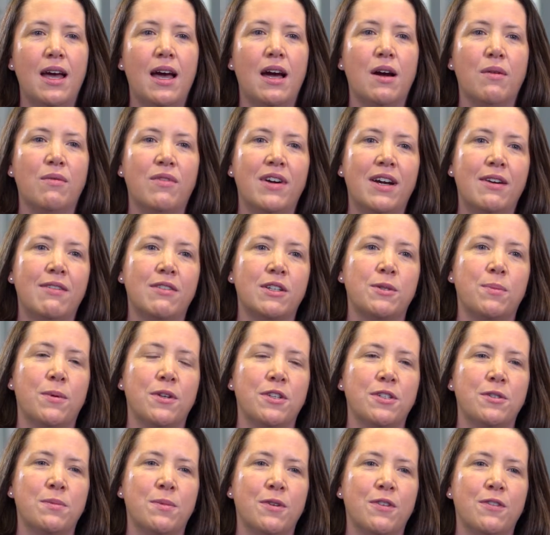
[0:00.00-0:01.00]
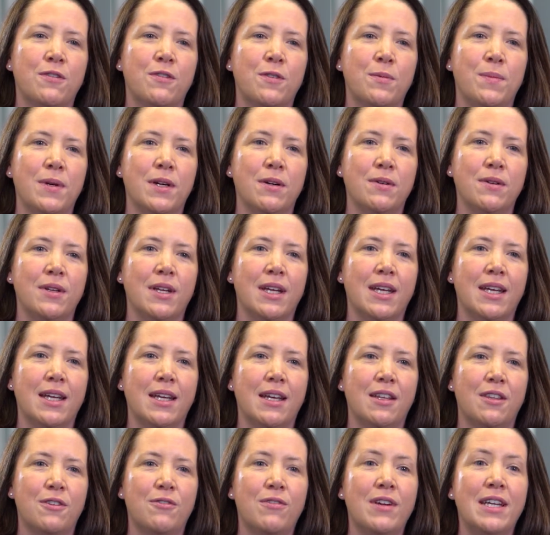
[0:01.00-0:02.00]
And we're responsible for
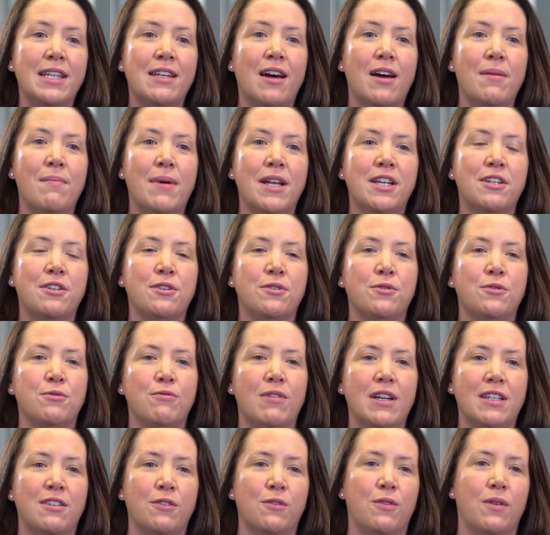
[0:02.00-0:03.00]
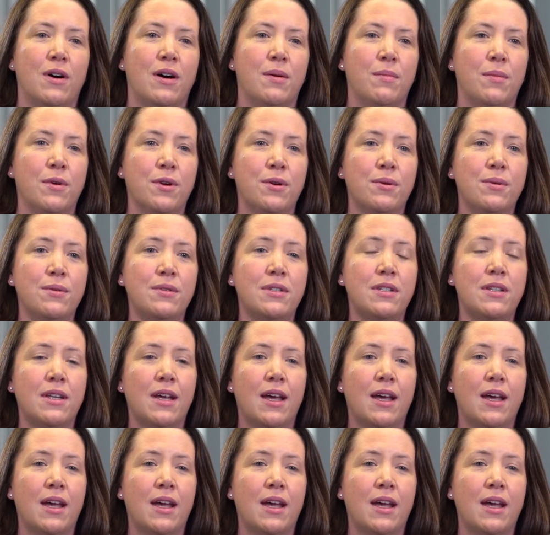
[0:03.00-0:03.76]
building three-dimensional reservoir models.